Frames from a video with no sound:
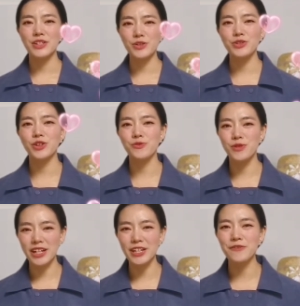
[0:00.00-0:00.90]
You should
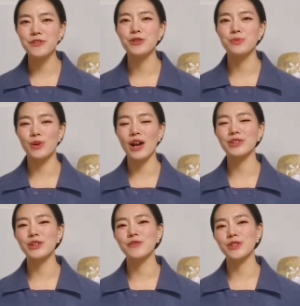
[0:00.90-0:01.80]
really feel
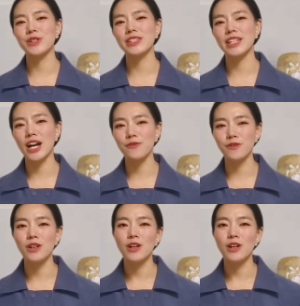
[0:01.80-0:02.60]
proud of yourself